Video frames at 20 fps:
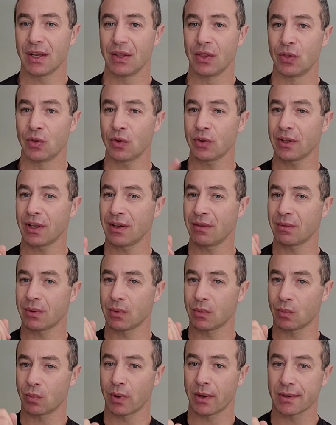Not
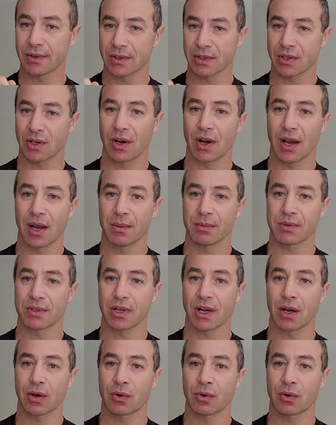even one times I